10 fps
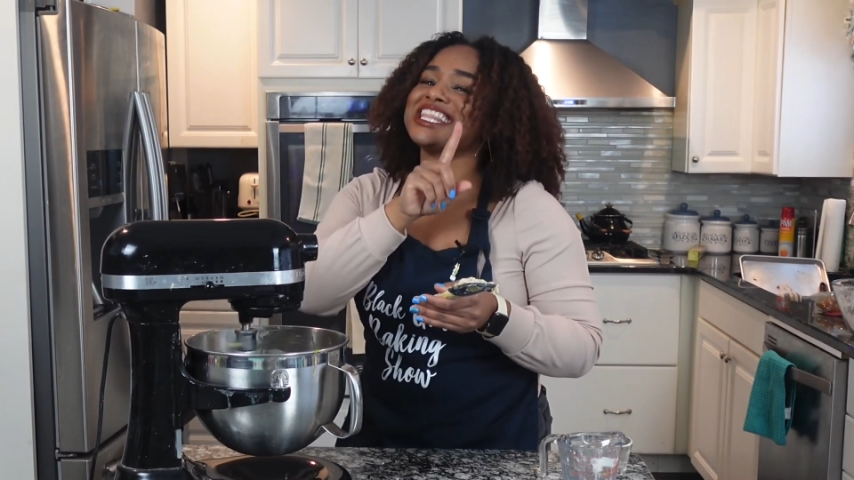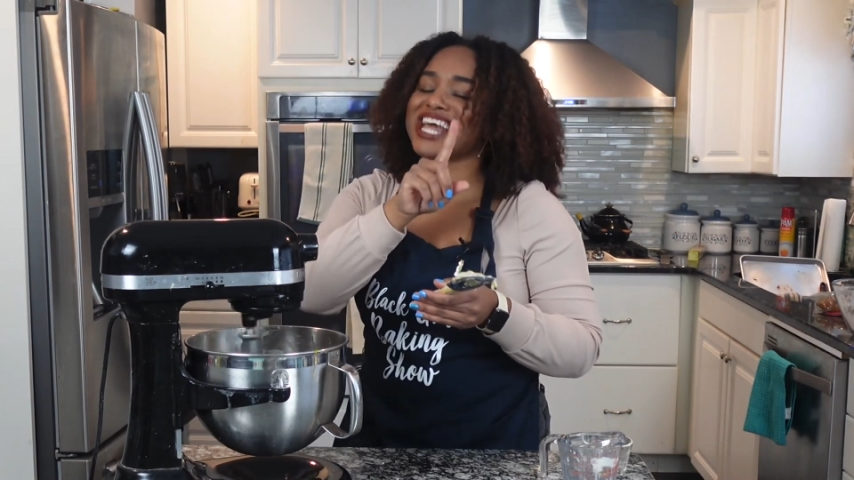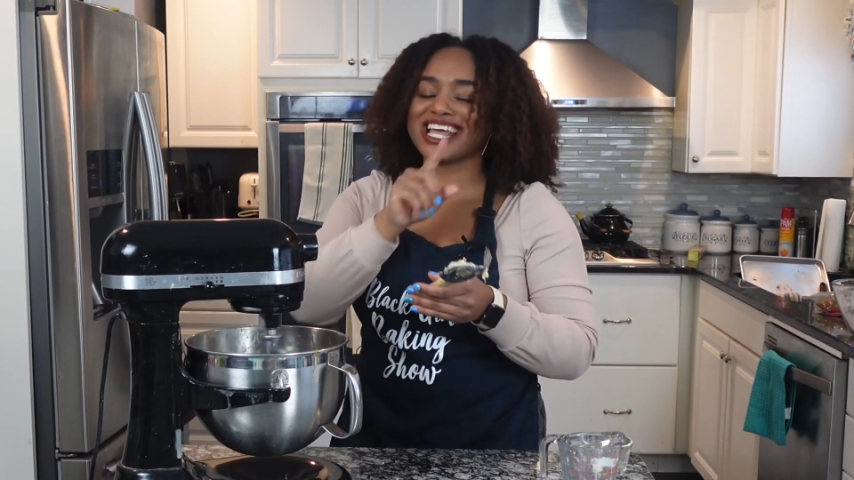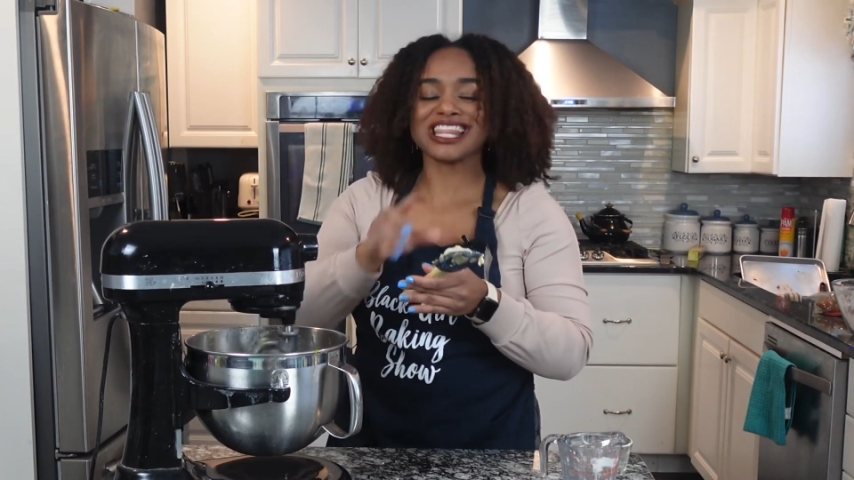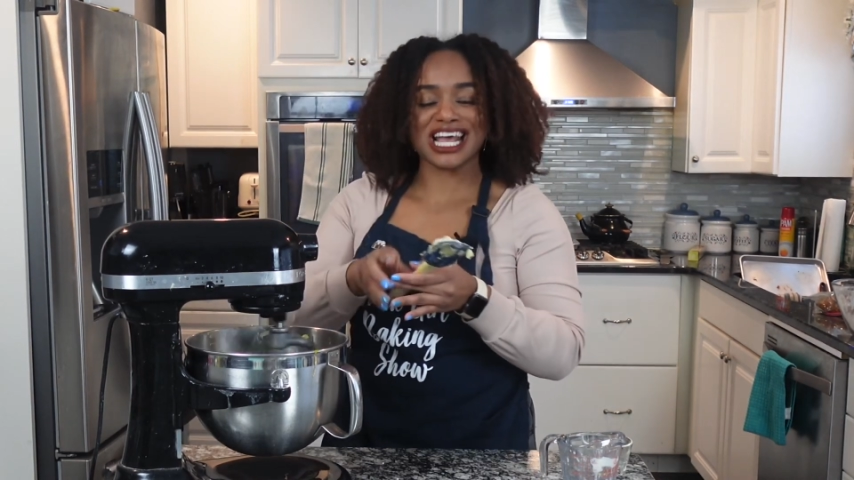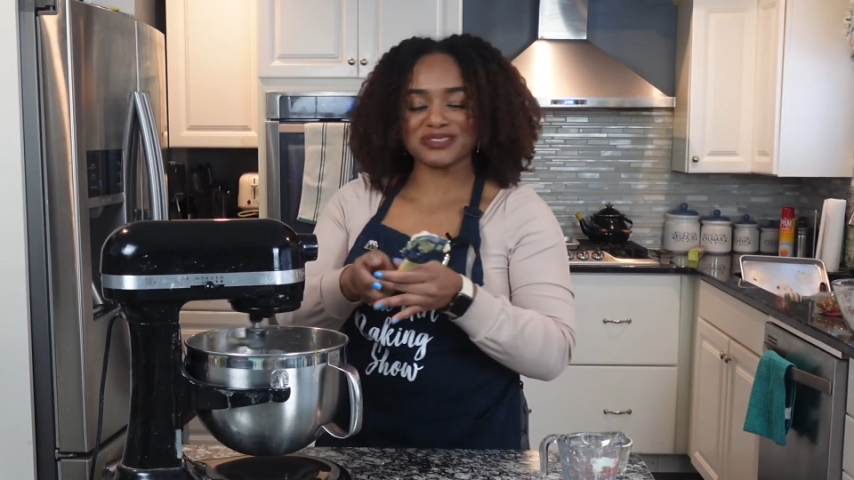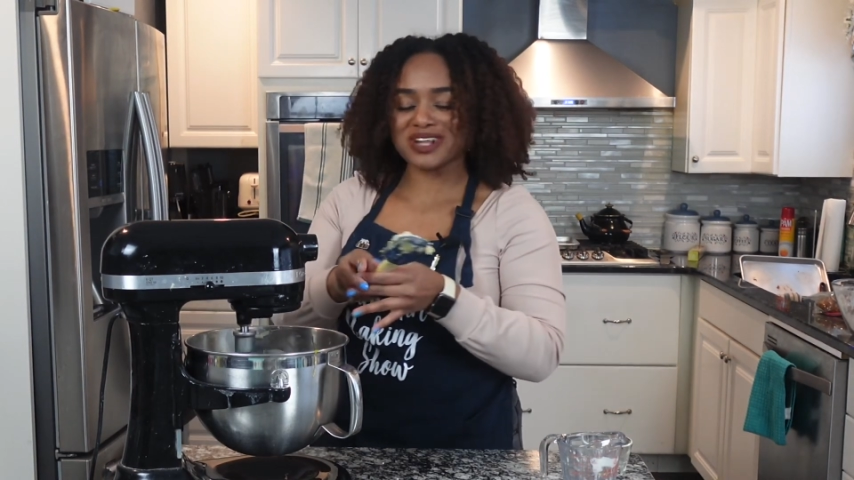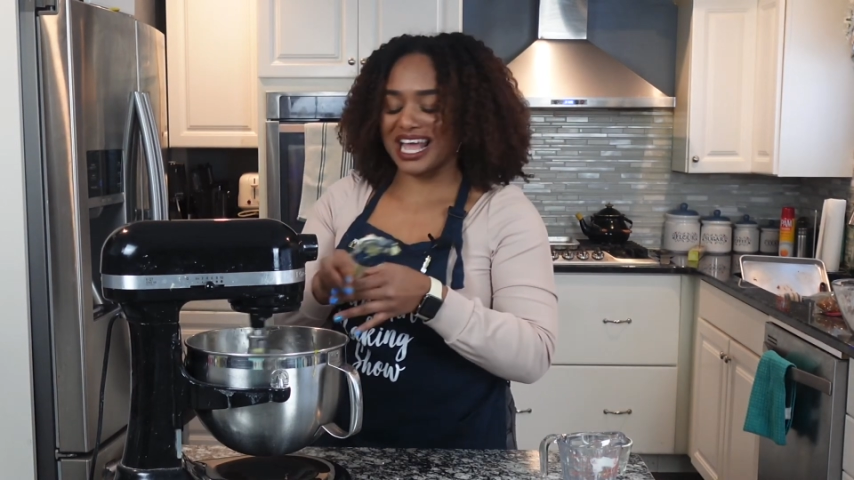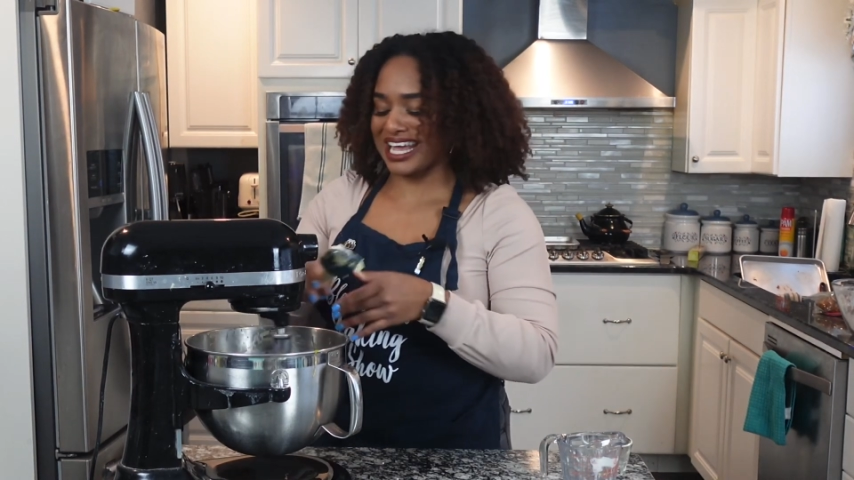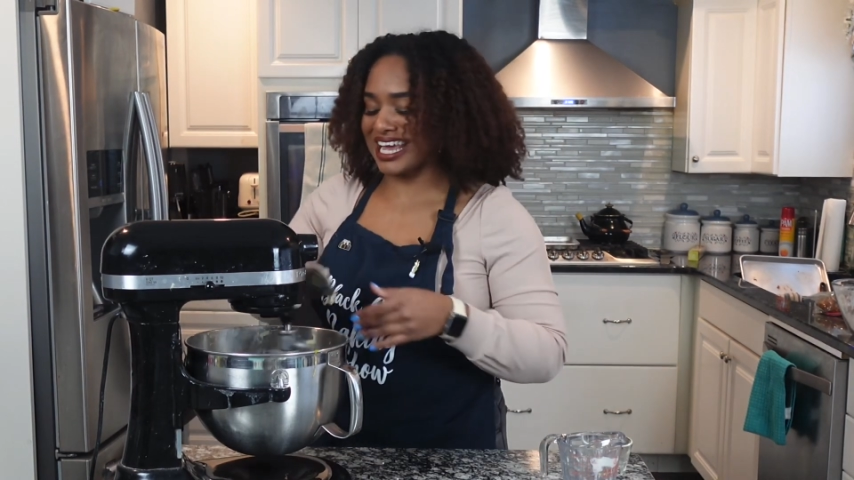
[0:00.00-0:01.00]
That's
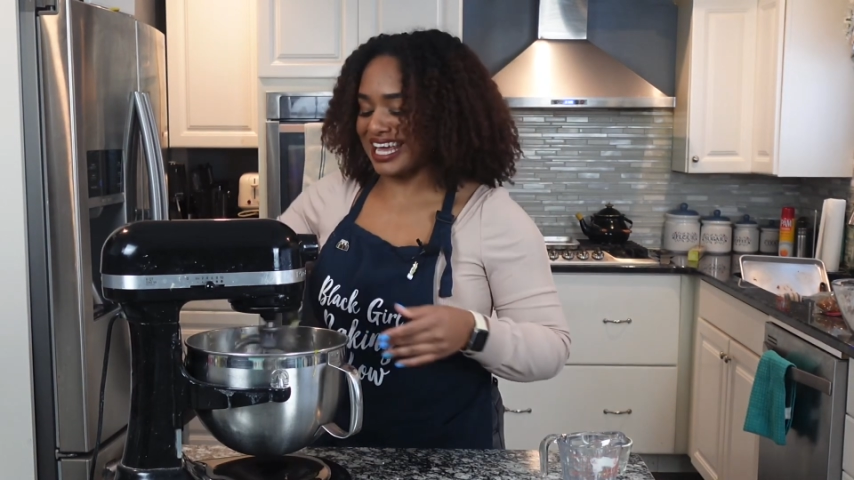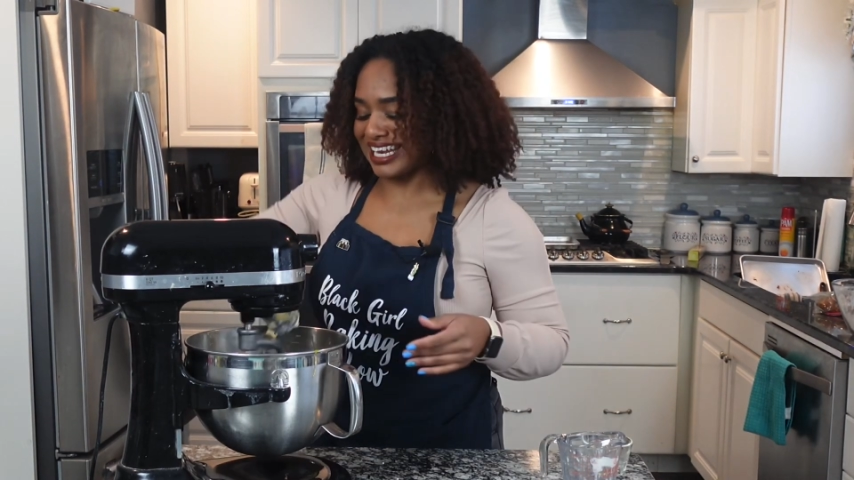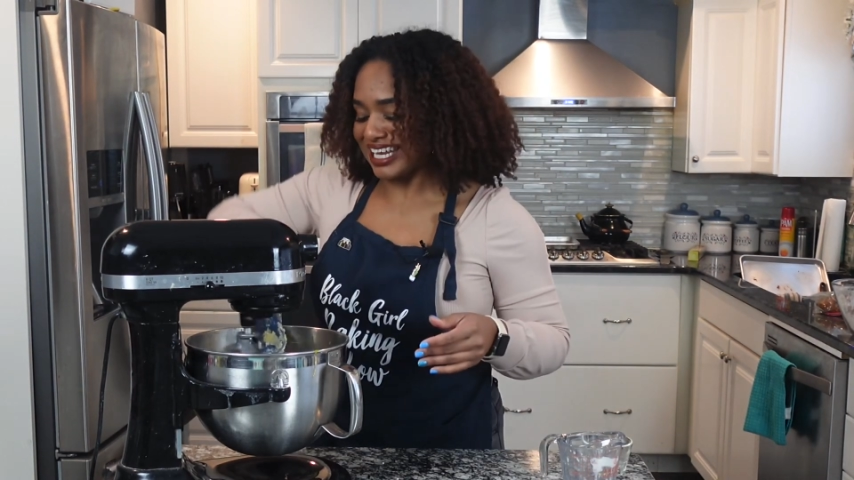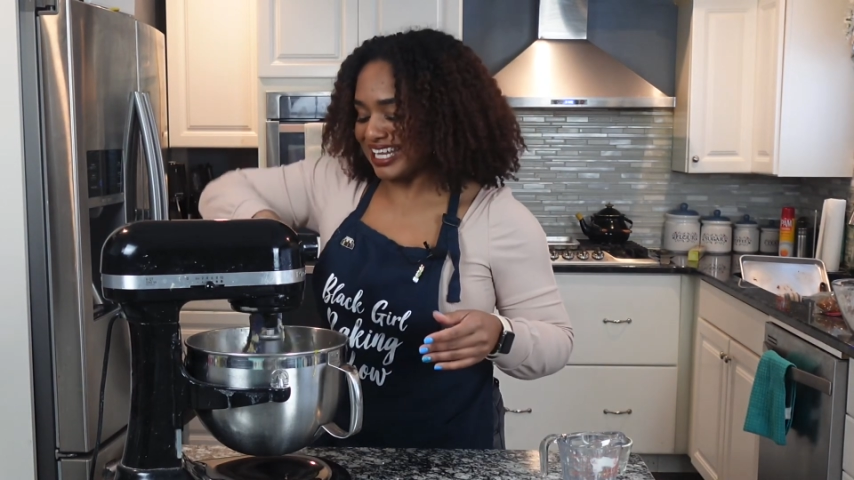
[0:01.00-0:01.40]
what I get.